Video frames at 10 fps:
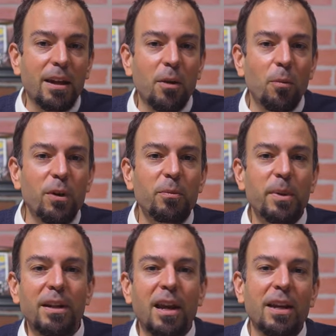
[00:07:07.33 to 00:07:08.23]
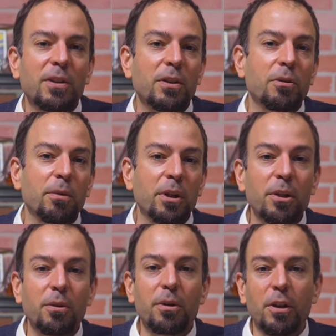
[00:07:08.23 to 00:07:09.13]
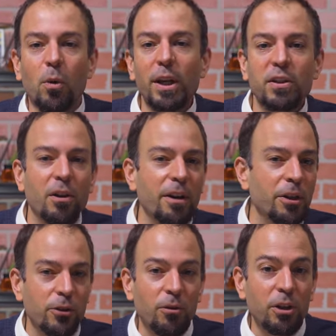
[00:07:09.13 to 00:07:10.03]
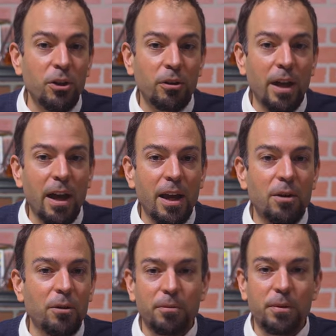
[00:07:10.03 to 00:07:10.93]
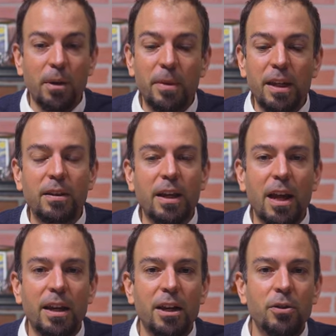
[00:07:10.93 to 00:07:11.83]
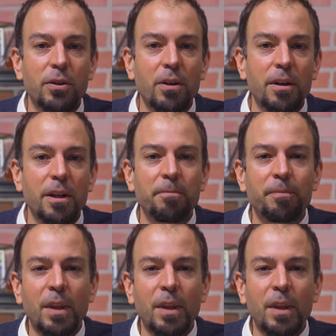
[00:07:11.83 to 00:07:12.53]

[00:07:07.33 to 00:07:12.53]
it would have been nice to include a quick start instructional guide or something to kind of get you started.